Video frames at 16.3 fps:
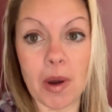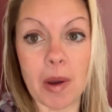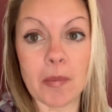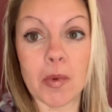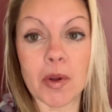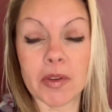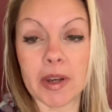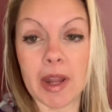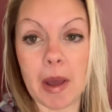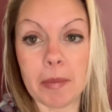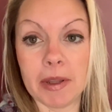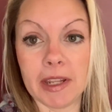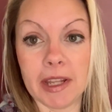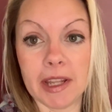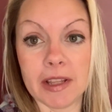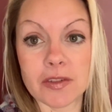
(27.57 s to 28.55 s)
I'm more than happy
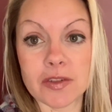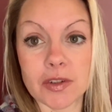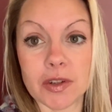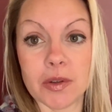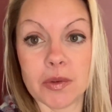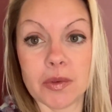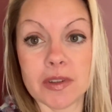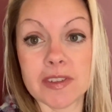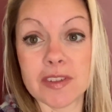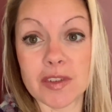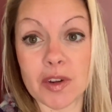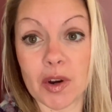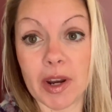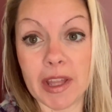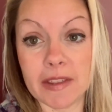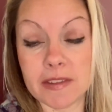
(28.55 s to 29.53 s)
to answer you. This is
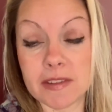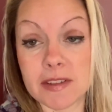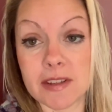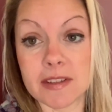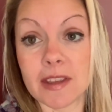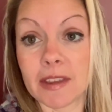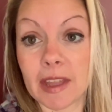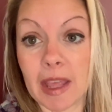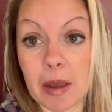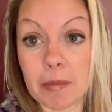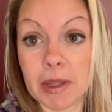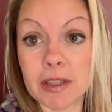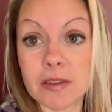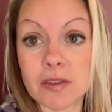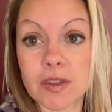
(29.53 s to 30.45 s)
our eighth season lambing.